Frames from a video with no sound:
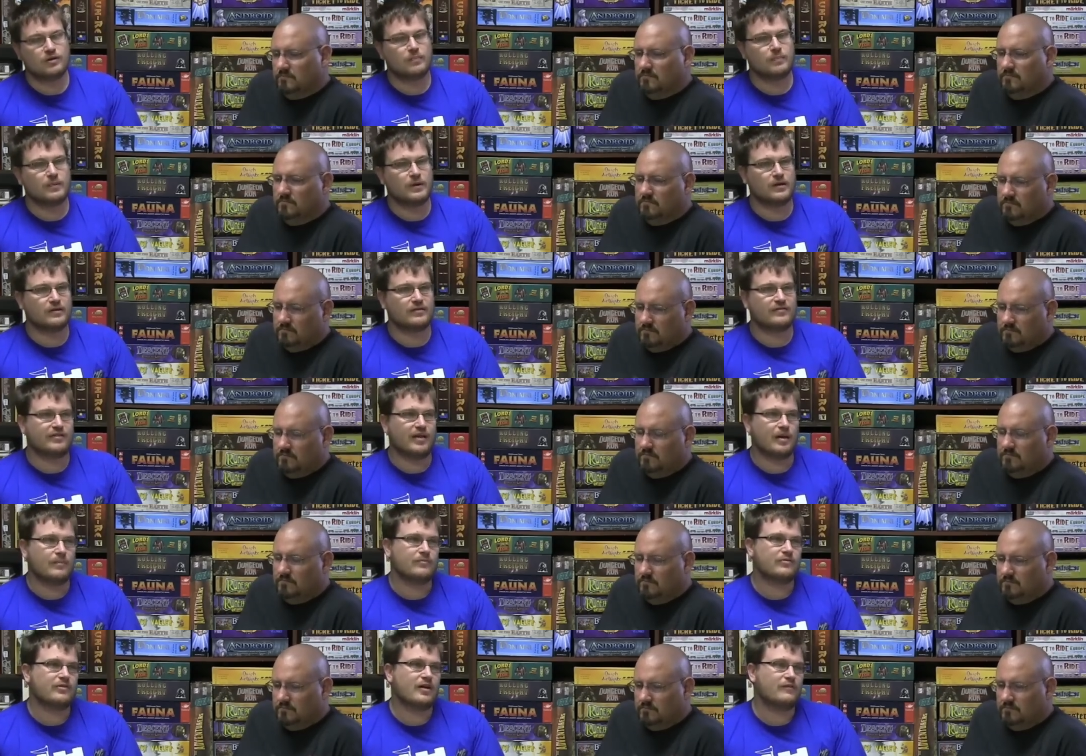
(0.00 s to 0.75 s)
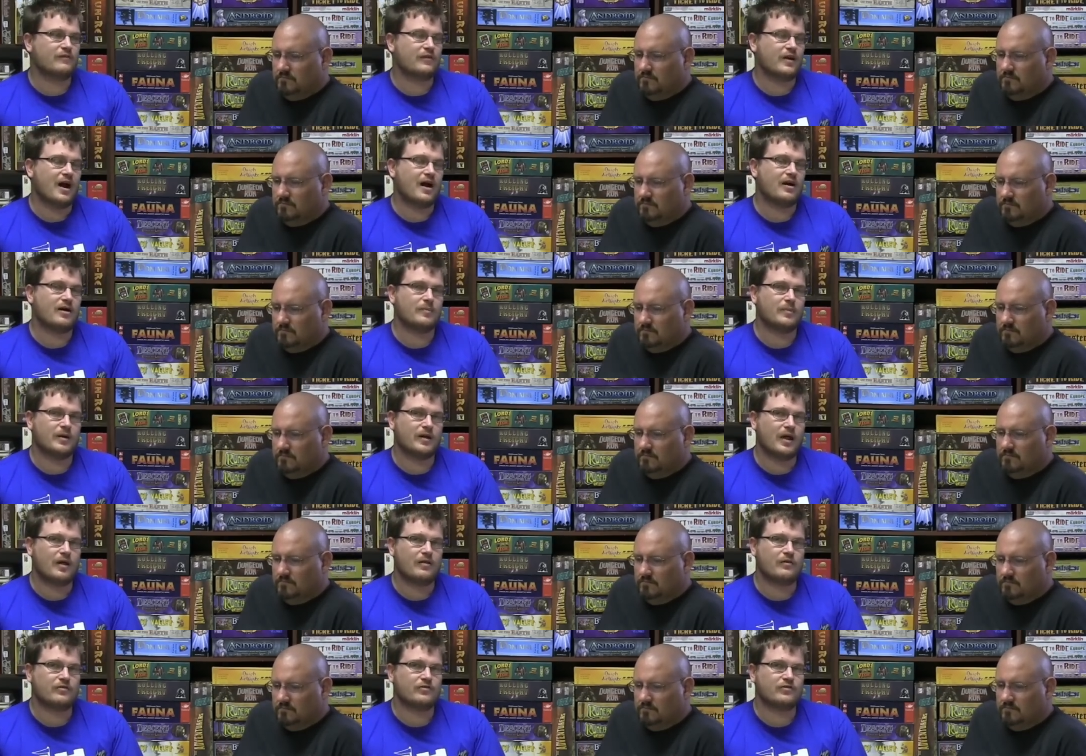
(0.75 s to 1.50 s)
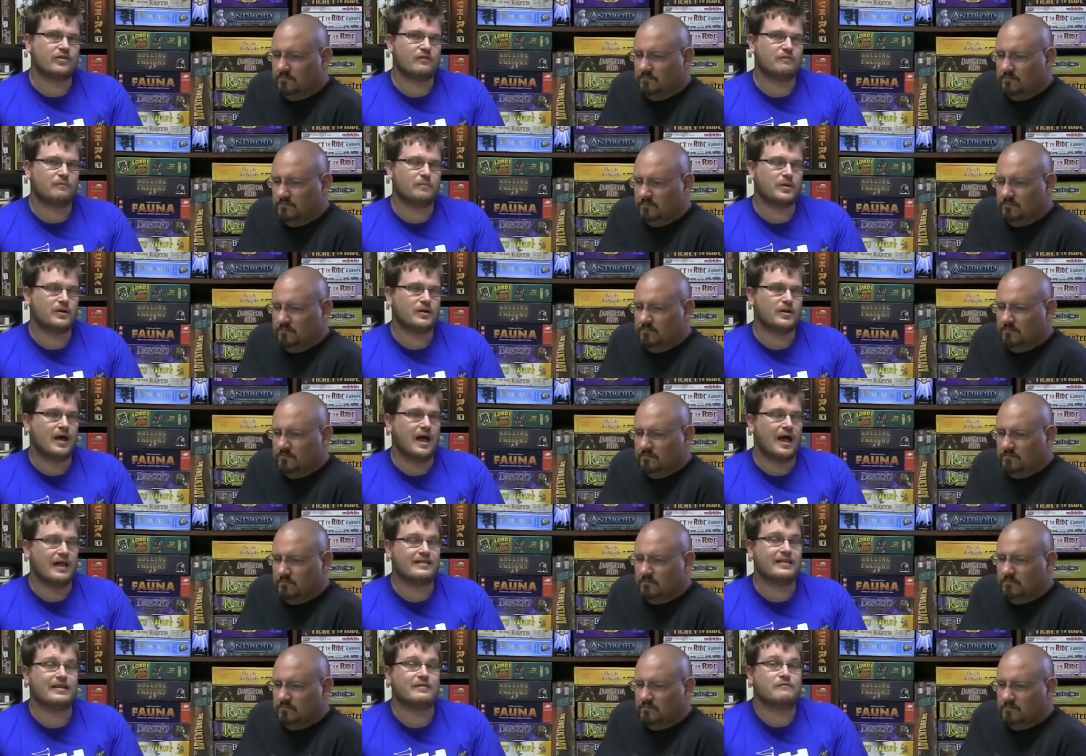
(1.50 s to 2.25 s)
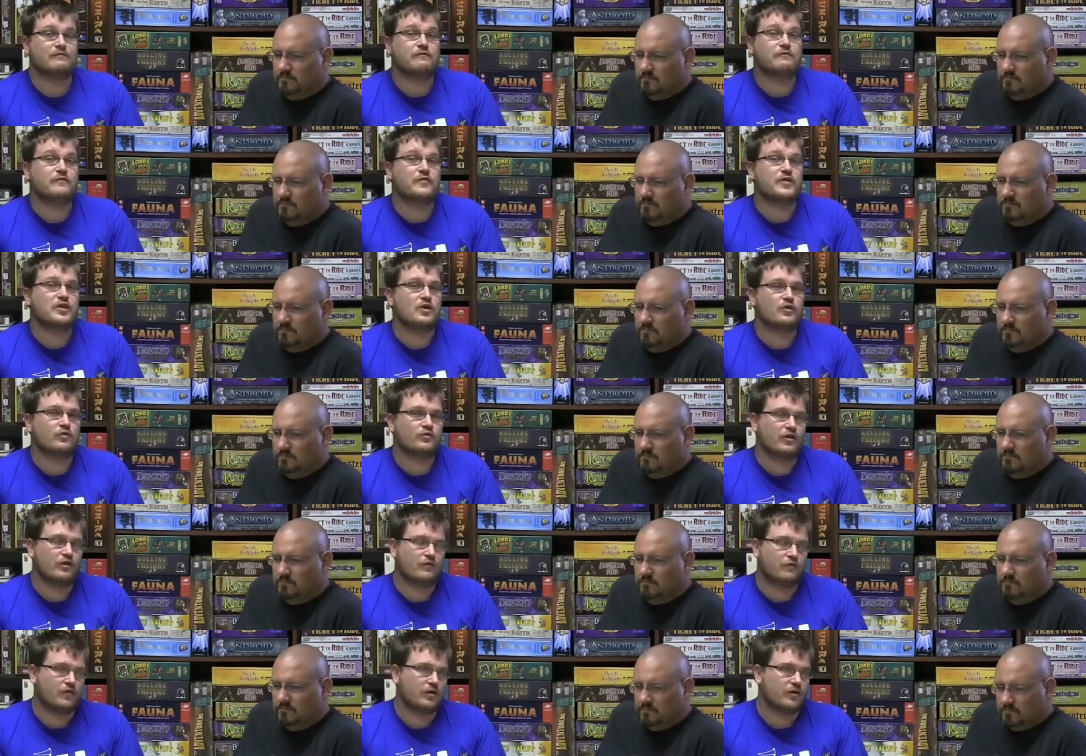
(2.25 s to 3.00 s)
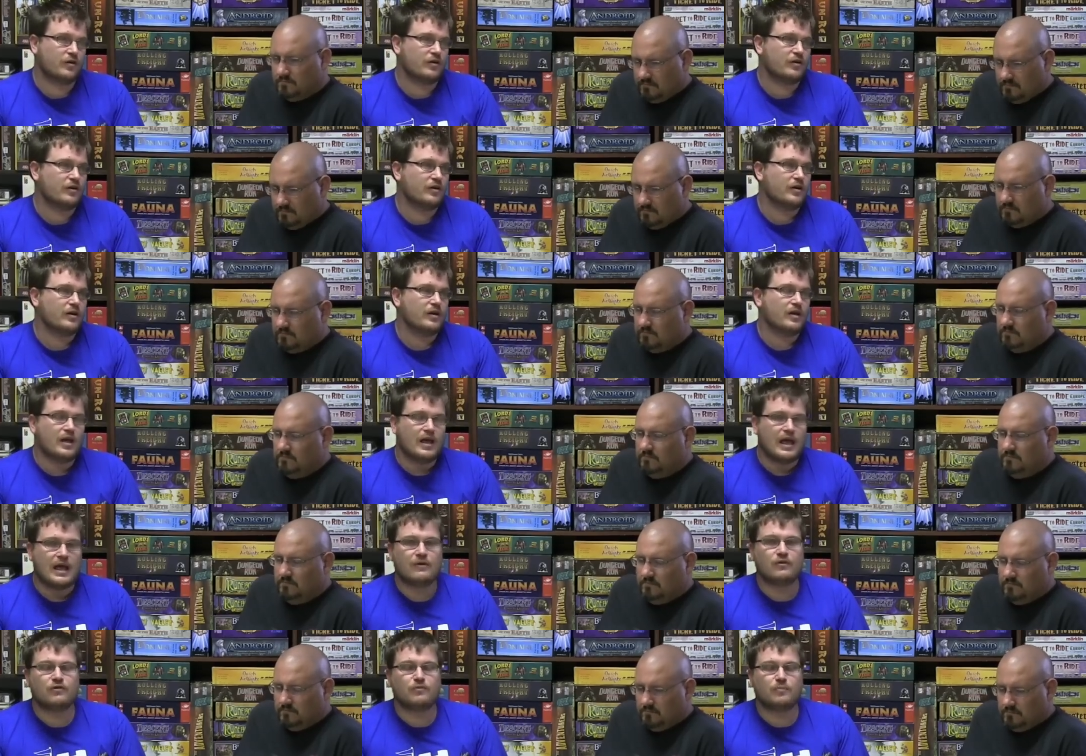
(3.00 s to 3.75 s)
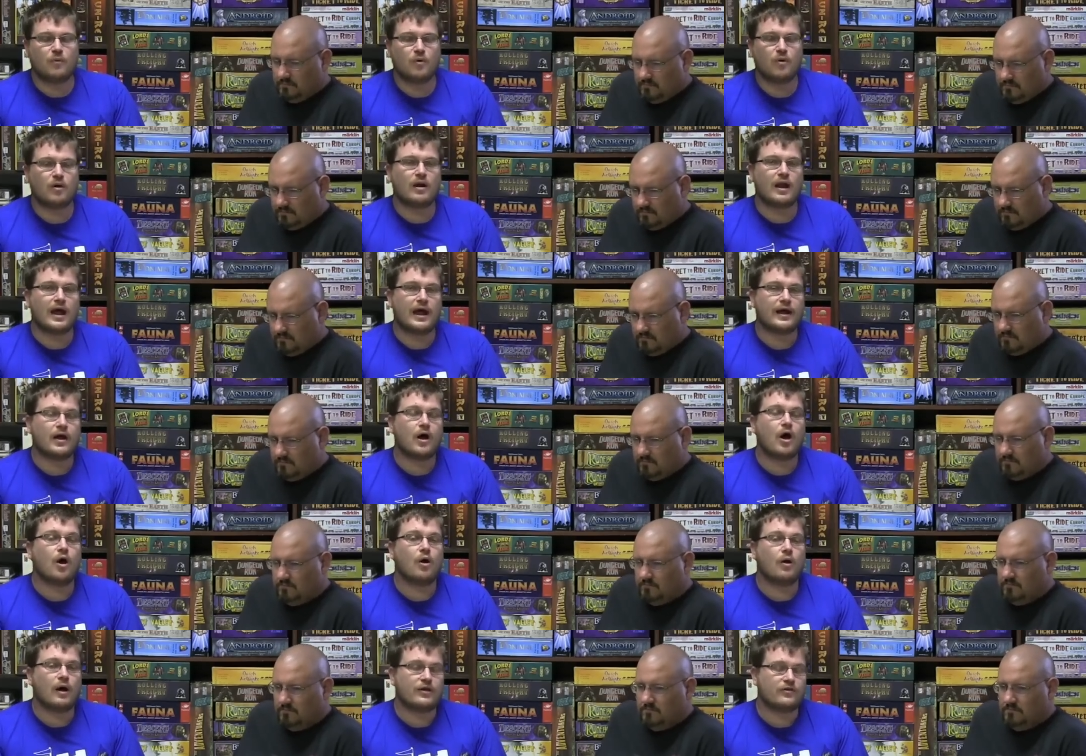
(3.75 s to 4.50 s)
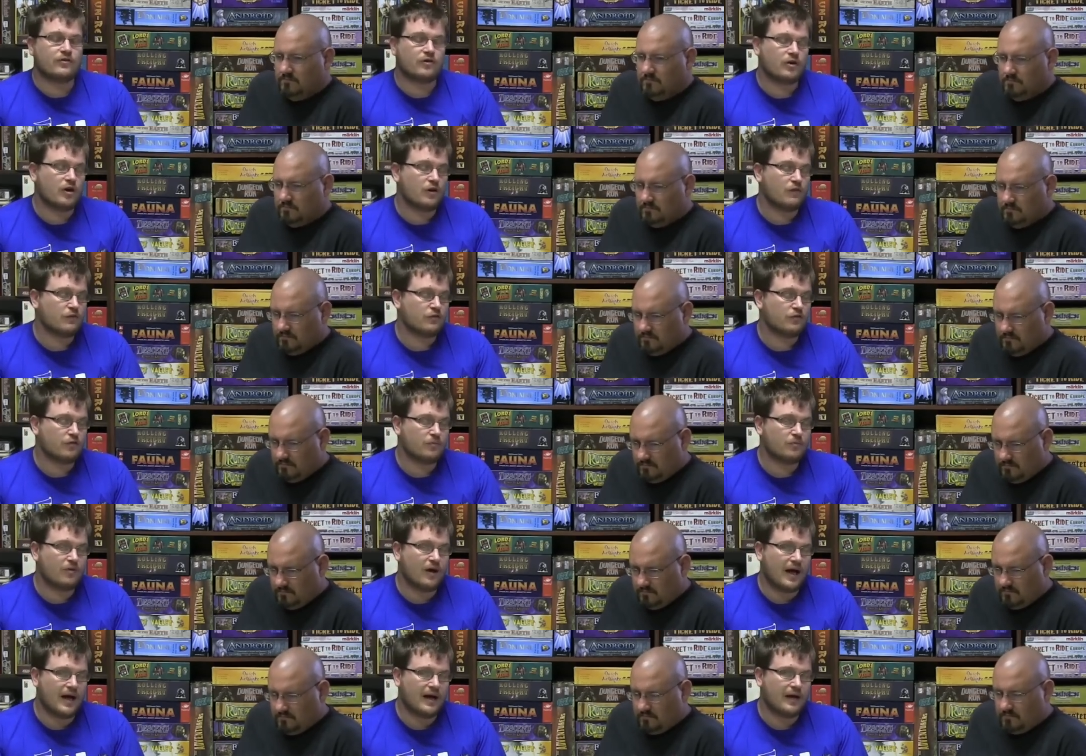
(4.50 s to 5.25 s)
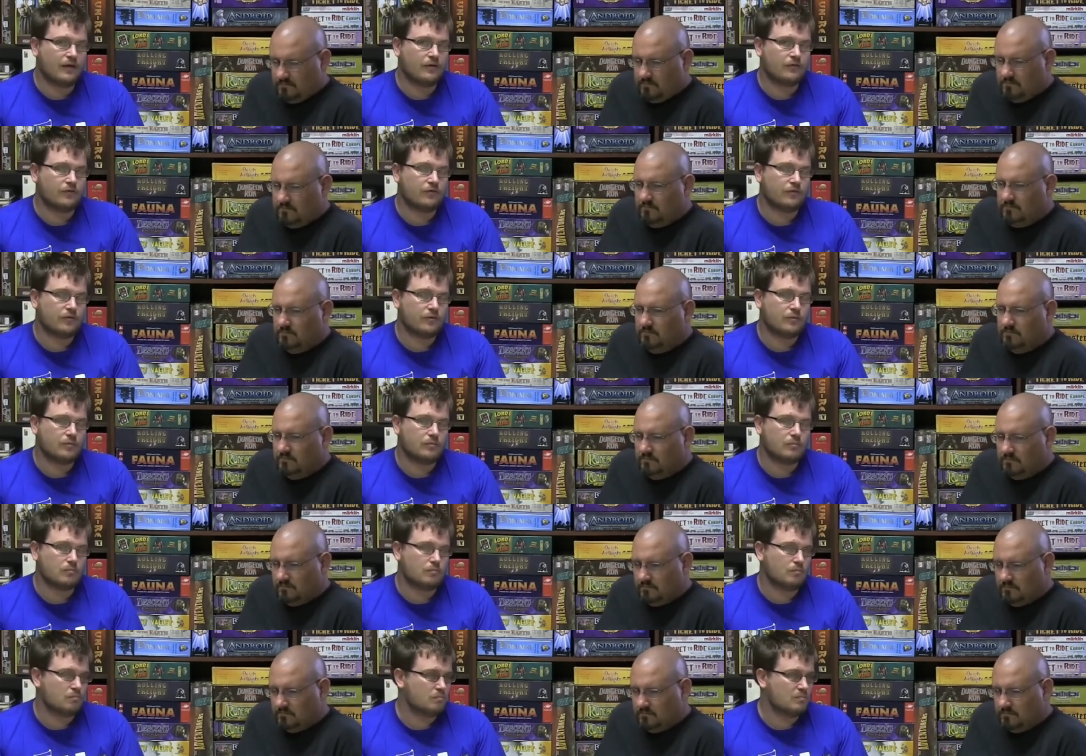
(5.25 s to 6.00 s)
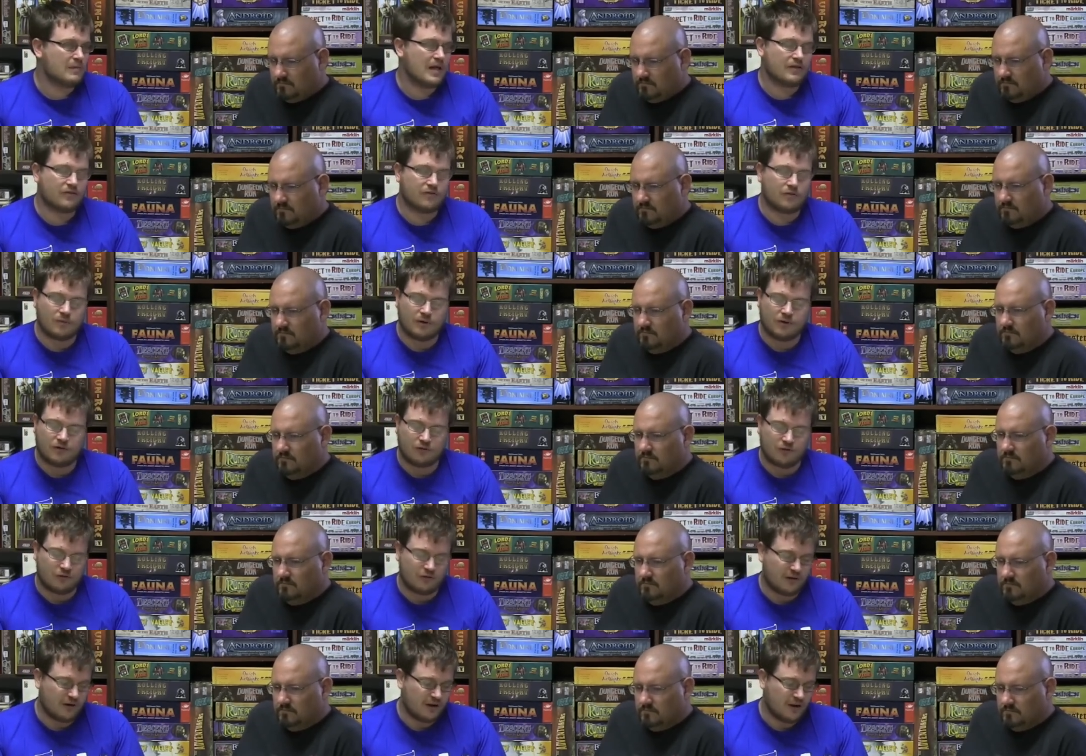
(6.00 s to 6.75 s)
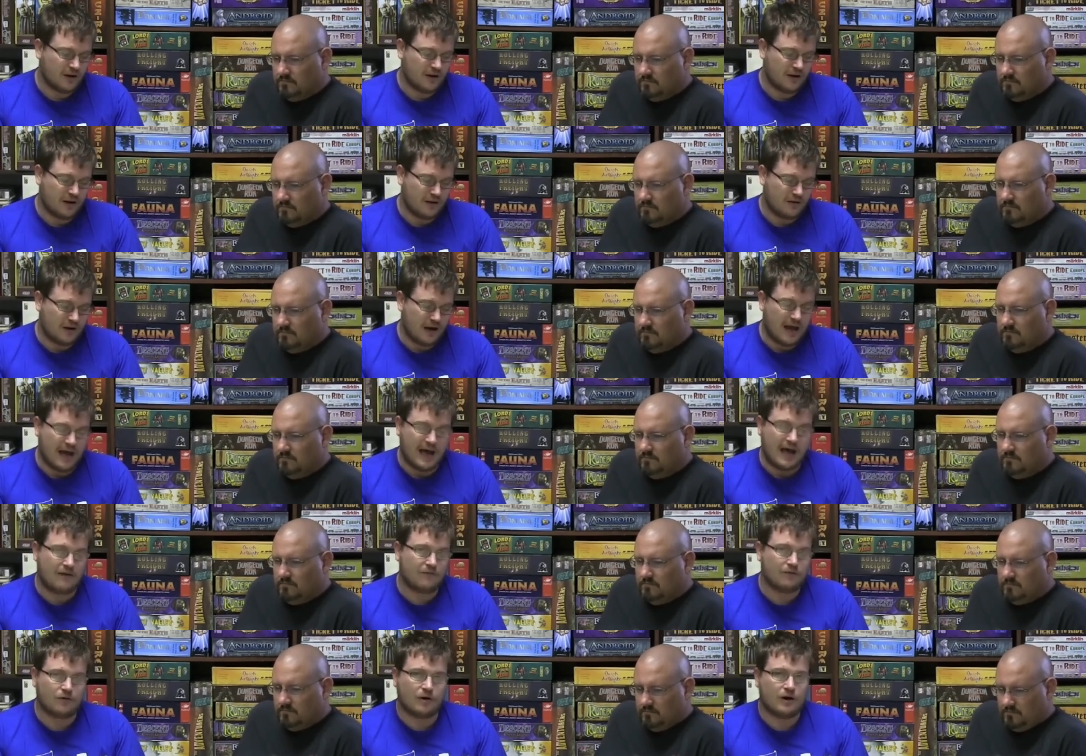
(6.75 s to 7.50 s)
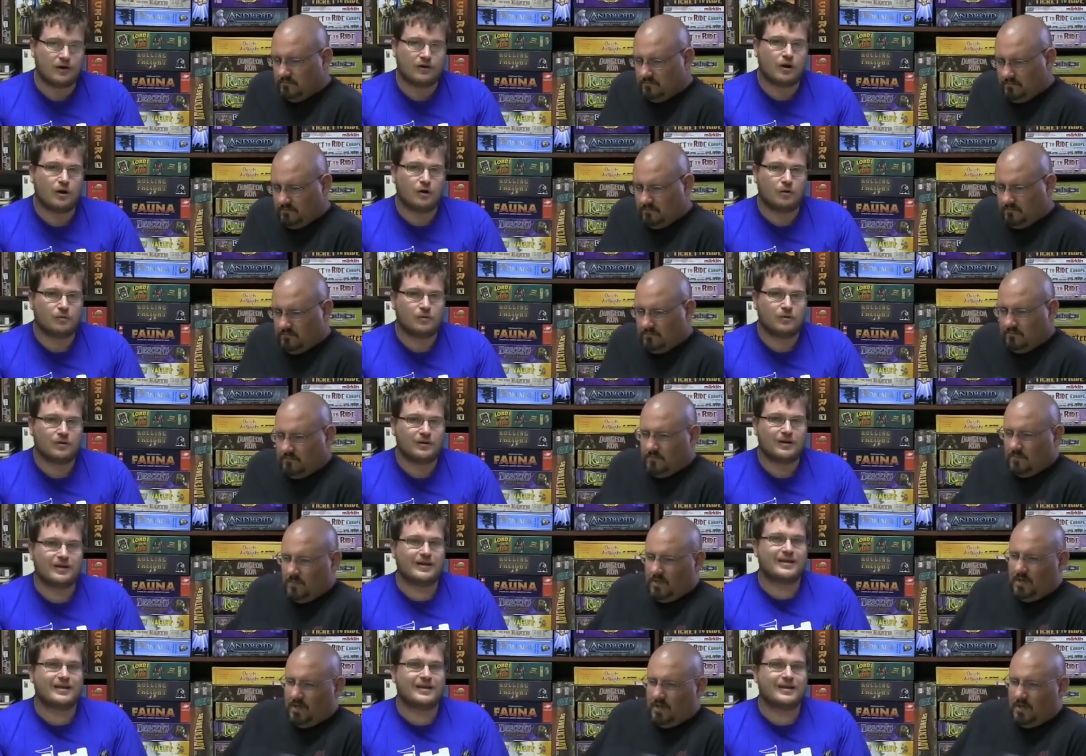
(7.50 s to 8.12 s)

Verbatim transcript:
Speaker 1: wood to build some stuff and iron to build other stuff, but I didn't feel different. Mm-mm. It was more like, oh, I turn over some tiles, that's the resource I need. I have it or I don't.